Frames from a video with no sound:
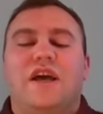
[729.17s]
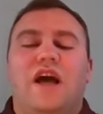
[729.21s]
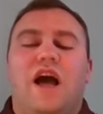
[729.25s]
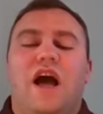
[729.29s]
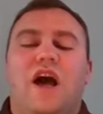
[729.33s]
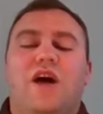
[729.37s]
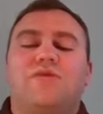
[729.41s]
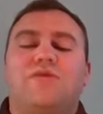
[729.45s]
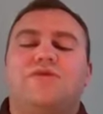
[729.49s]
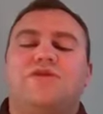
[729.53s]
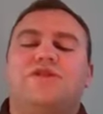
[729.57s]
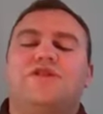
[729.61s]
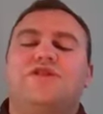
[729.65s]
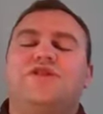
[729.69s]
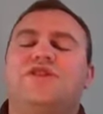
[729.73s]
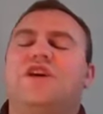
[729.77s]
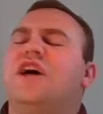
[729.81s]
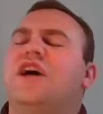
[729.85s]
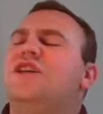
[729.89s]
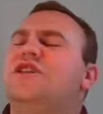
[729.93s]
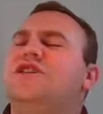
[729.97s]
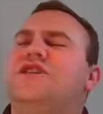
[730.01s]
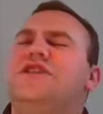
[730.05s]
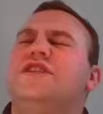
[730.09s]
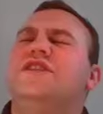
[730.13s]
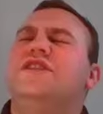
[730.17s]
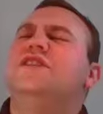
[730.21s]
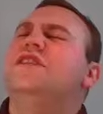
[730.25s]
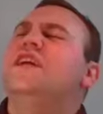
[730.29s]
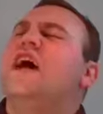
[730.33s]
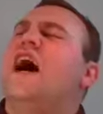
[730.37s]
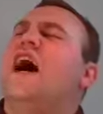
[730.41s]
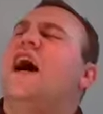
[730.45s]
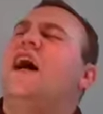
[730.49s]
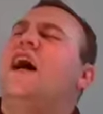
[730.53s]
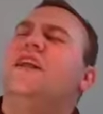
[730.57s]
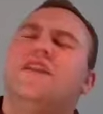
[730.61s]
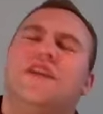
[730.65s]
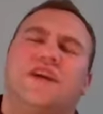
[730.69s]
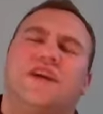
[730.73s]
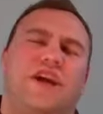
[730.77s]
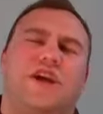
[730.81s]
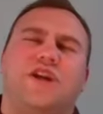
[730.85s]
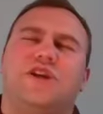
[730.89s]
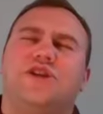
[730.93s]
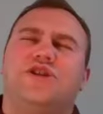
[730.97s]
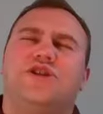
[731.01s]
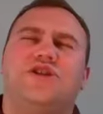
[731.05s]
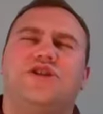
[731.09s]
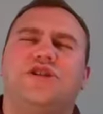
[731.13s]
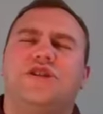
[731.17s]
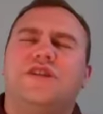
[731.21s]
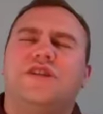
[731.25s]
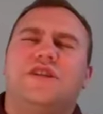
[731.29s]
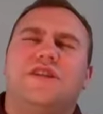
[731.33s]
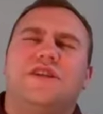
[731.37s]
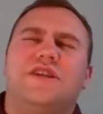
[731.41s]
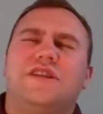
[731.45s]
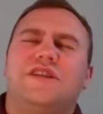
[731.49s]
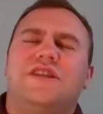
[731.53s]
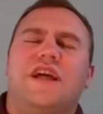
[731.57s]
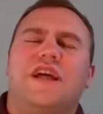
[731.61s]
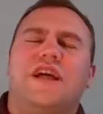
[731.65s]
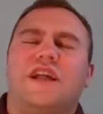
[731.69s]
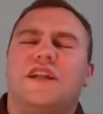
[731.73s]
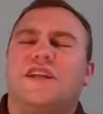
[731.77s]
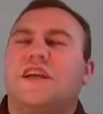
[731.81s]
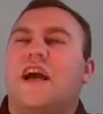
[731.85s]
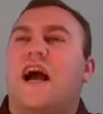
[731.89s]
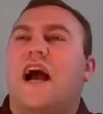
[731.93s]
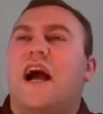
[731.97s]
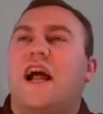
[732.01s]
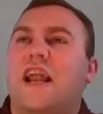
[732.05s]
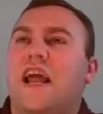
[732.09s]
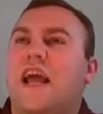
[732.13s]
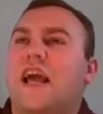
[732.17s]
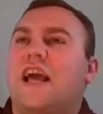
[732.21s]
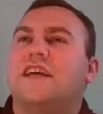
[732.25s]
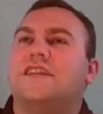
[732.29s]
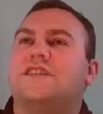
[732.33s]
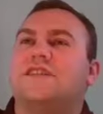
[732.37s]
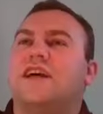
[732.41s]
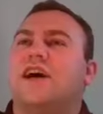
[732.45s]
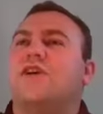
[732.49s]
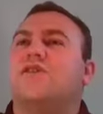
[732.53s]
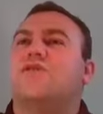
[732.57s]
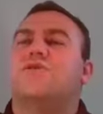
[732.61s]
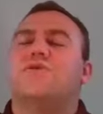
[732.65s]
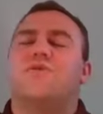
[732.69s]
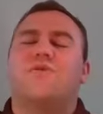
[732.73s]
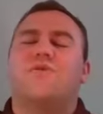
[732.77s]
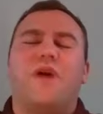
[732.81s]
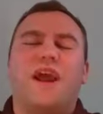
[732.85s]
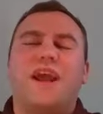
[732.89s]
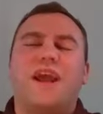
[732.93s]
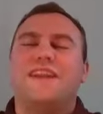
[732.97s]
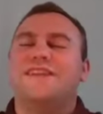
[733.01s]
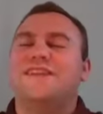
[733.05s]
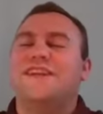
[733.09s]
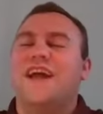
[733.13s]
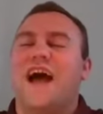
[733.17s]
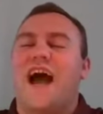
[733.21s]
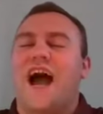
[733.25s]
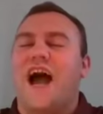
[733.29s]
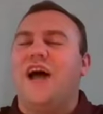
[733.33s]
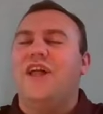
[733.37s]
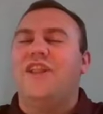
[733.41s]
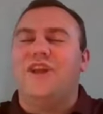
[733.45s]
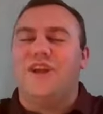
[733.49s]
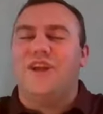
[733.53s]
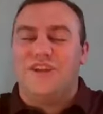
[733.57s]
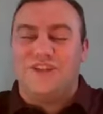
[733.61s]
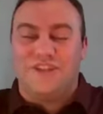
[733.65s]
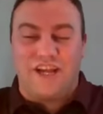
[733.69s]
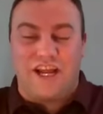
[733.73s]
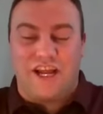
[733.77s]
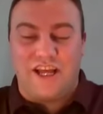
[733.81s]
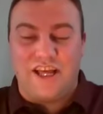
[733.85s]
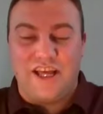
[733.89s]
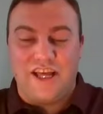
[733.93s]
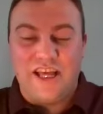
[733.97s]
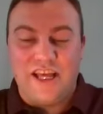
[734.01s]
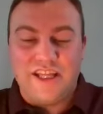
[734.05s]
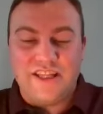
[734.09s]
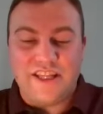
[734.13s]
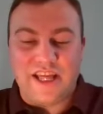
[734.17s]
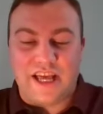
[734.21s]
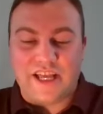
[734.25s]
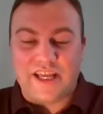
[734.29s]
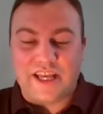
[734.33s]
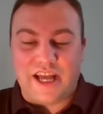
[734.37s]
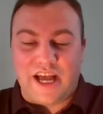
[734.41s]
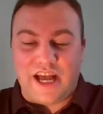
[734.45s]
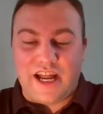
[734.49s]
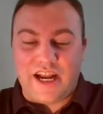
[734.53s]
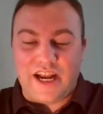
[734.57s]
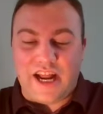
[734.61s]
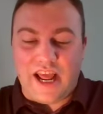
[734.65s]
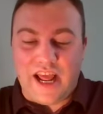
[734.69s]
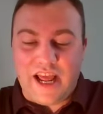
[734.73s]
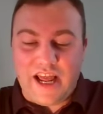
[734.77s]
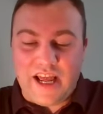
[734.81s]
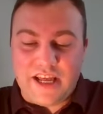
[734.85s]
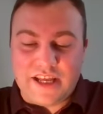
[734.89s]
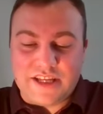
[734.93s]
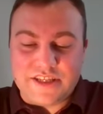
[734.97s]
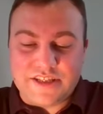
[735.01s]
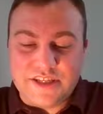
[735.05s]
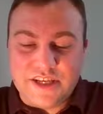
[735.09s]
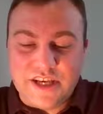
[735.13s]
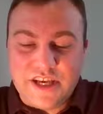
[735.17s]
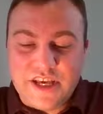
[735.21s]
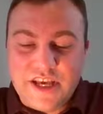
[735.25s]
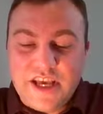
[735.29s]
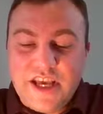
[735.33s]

how such knowledge that God has, how great knowledge that God has,